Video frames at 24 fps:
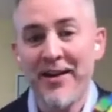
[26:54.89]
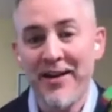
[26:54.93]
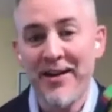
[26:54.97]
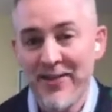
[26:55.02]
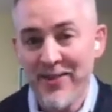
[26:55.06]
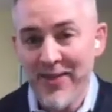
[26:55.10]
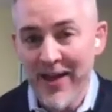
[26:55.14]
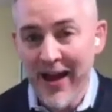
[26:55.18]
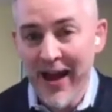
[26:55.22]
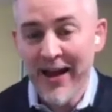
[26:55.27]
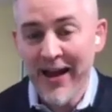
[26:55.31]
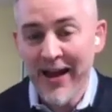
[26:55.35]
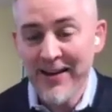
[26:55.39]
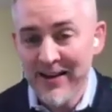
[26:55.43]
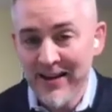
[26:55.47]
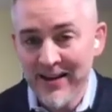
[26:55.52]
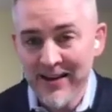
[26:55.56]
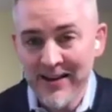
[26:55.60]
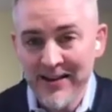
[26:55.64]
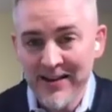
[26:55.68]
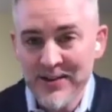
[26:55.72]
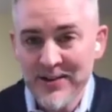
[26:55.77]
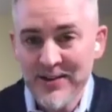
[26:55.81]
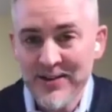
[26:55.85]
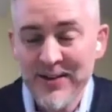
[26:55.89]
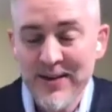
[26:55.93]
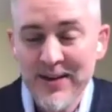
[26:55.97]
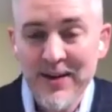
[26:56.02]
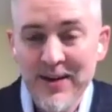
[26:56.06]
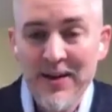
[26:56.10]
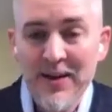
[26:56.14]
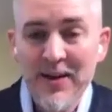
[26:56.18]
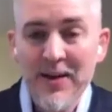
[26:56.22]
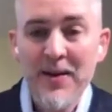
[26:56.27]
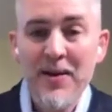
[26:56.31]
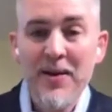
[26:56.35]
And that is
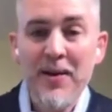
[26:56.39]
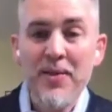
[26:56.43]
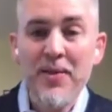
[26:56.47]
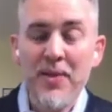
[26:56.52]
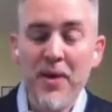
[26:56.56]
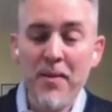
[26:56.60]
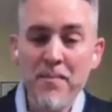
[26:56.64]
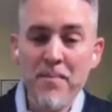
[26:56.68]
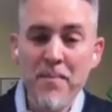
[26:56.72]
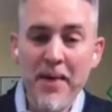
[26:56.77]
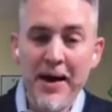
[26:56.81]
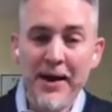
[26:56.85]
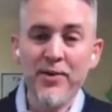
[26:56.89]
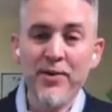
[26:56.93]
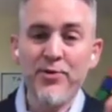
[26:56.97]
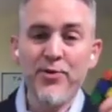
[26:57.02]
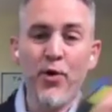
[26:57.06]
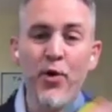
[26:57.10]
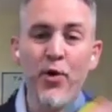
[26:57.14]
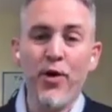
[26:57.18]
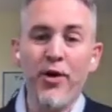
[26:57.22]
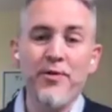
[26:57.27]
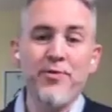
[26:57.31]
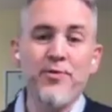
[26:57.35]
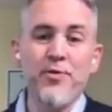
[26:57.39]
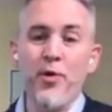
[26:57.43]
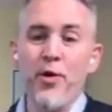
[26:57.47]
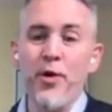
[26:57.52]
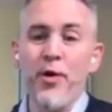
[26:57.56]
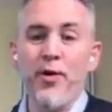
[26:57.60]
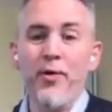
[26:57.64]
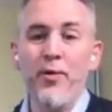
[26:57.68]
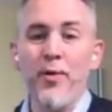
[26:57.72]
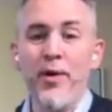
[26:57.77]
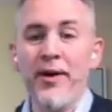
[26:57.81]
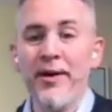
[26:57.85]
the metaphor
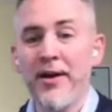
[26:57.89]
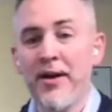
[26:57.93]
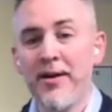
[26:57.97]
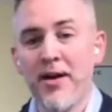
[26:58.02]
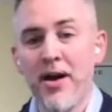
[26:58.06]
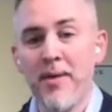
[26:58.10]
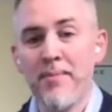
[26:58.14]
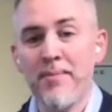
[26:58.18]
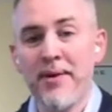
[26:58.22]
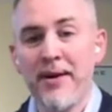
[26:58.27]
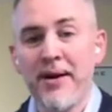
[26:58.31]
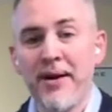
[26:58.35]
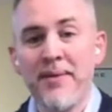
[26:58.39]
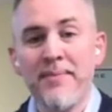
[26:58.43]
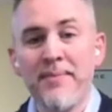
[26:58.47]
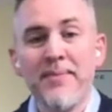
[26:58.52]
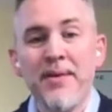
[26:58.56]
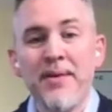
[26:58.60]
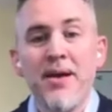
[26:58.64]
for running a company.